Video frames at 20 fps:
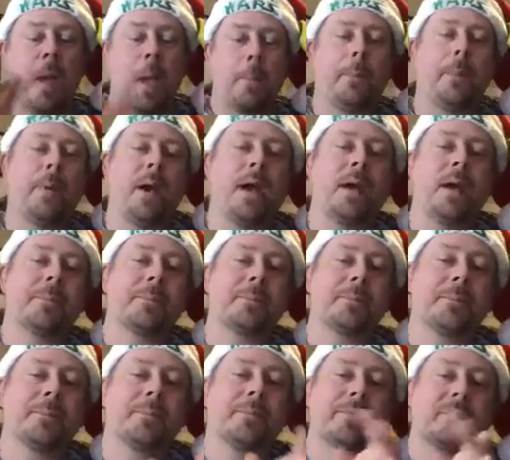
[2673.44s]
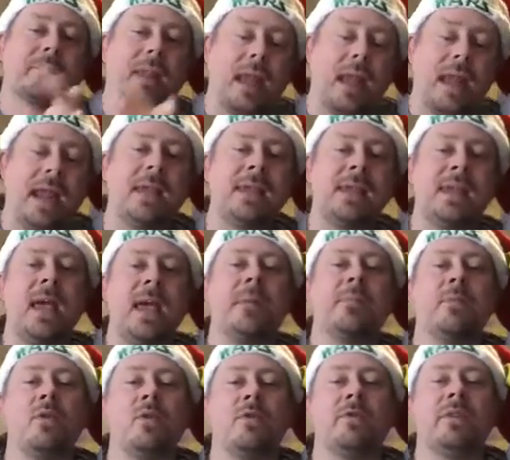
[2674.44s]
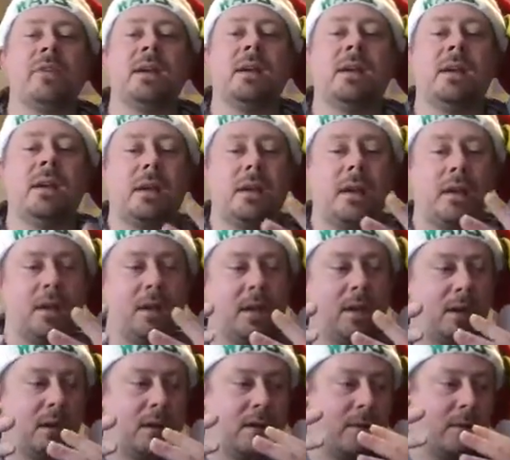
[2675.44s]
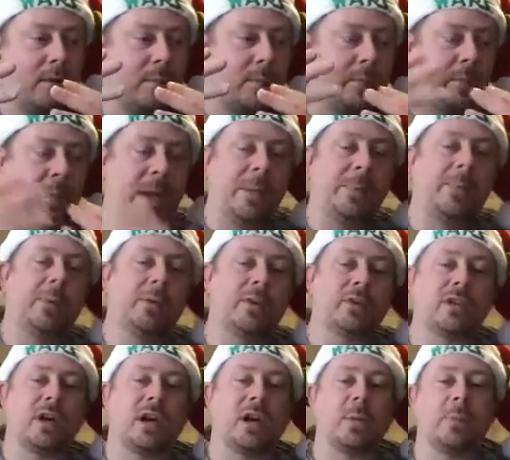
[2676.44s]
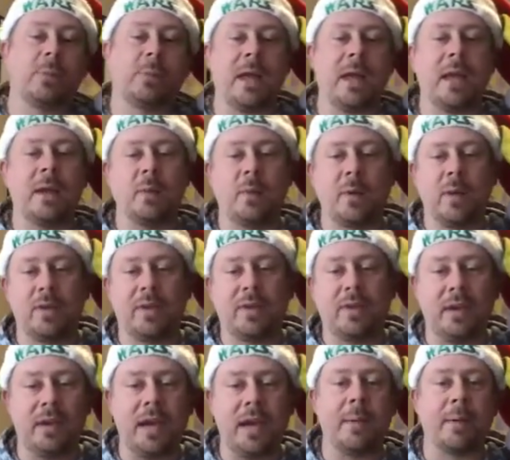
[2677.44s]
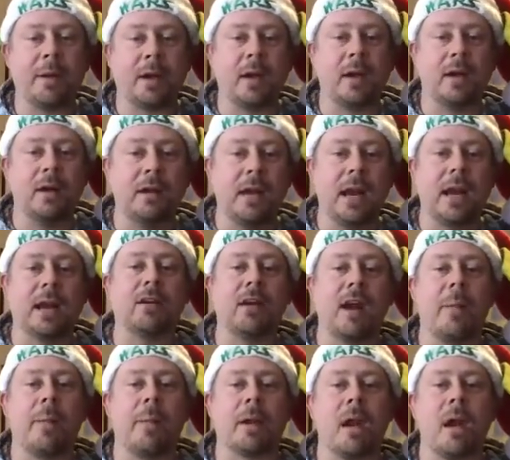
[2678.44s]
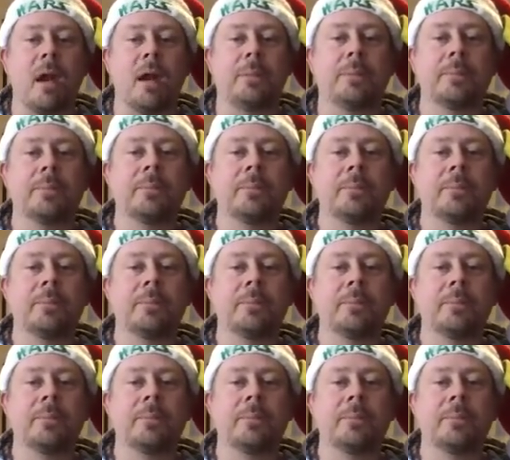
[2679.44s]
But in that movie, people started playing with the Necronomicon,